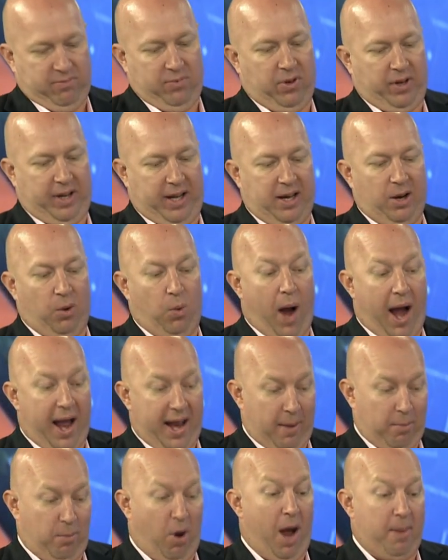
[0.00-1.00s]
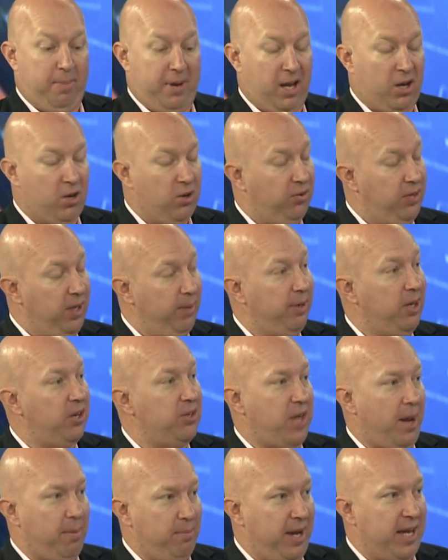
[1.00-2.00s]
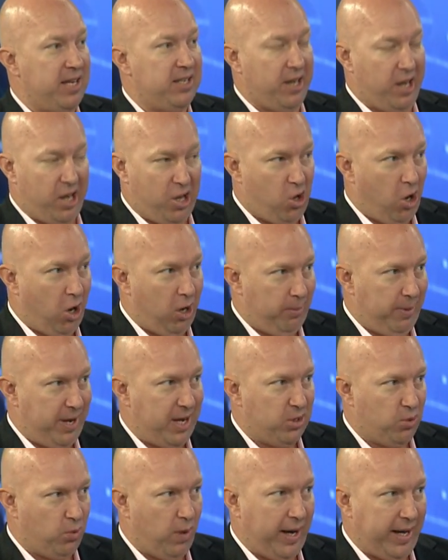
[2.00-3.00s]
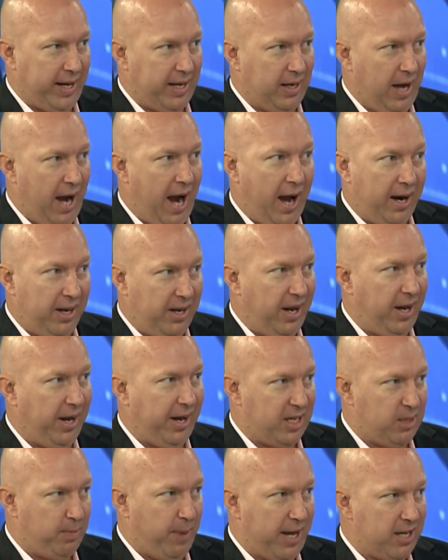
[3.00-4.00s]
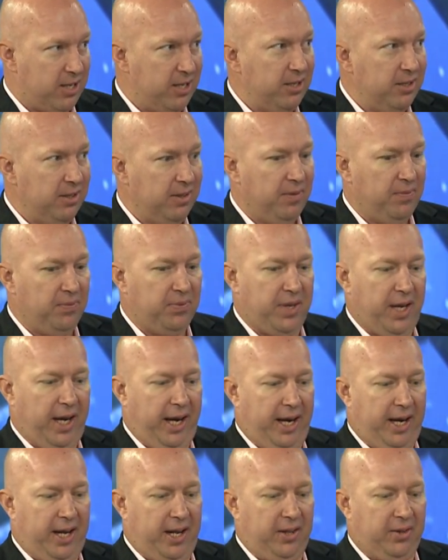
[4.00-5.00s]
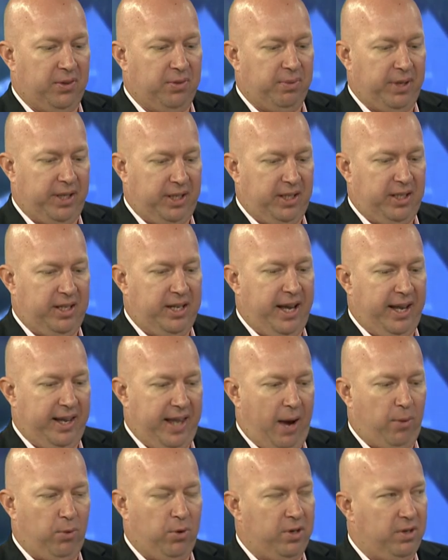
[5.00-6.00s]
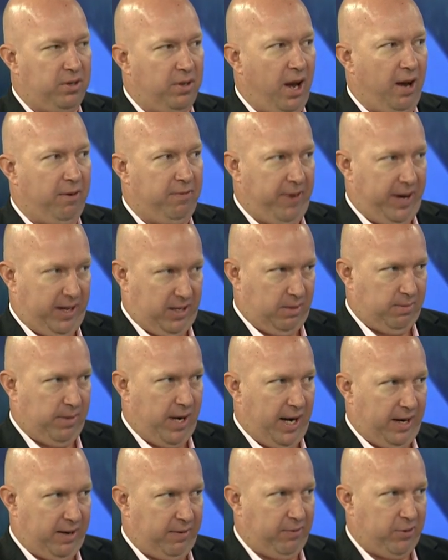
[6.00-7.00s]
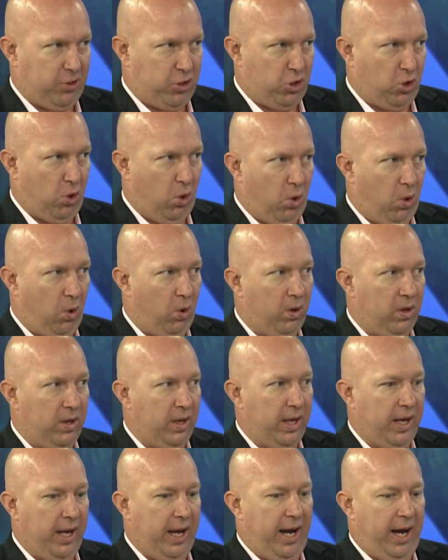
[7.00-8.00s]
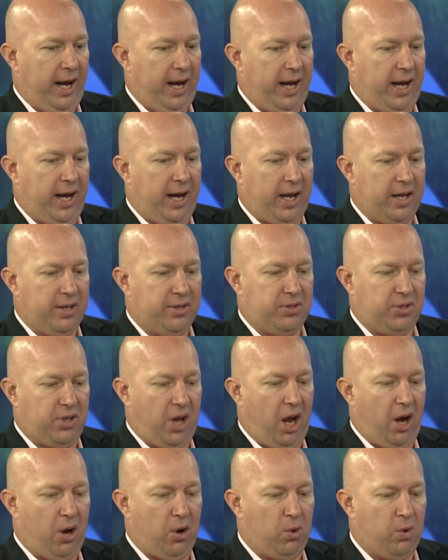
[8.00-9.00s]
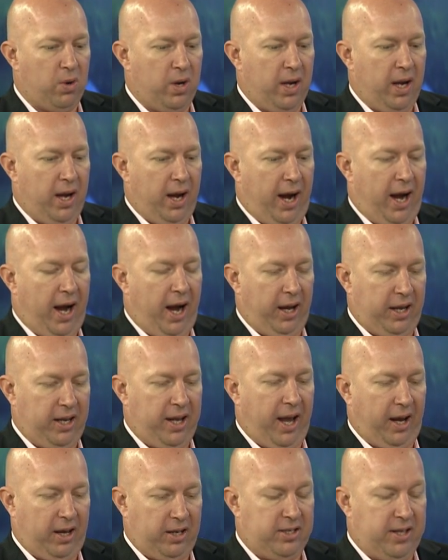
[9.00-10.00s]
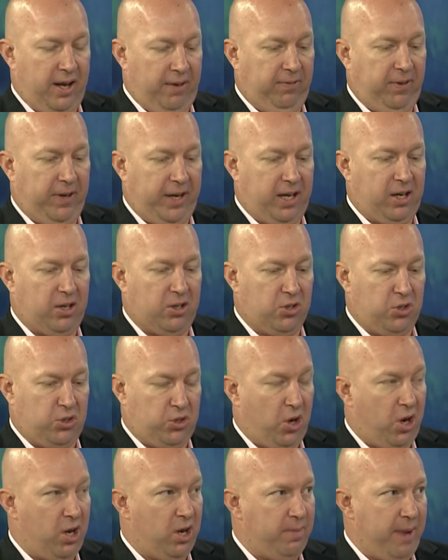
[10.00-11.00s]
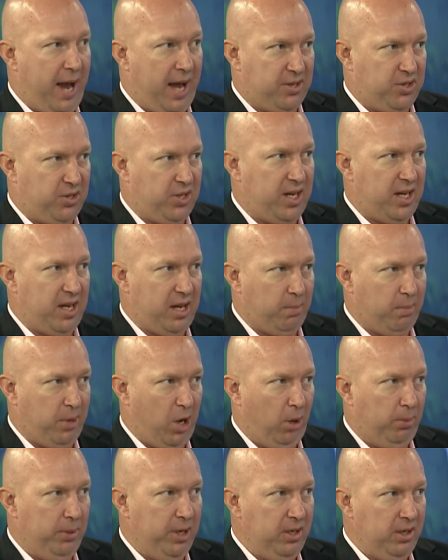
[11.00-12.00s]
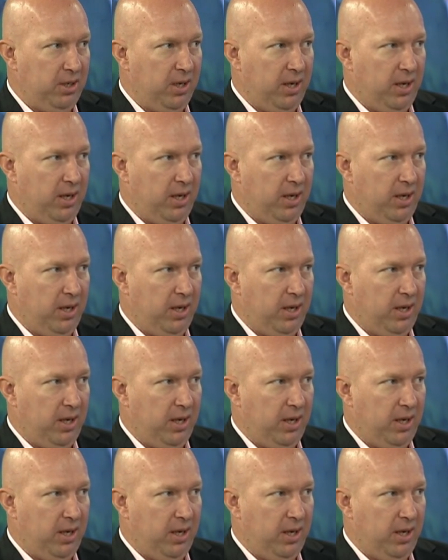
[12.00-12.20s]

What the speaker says: look, in a way, that might be a good thing because that means the economy is running harder than expected. But, yeah, that would affect the market for sure. So, definitely concerned about Sydney and Melbourne.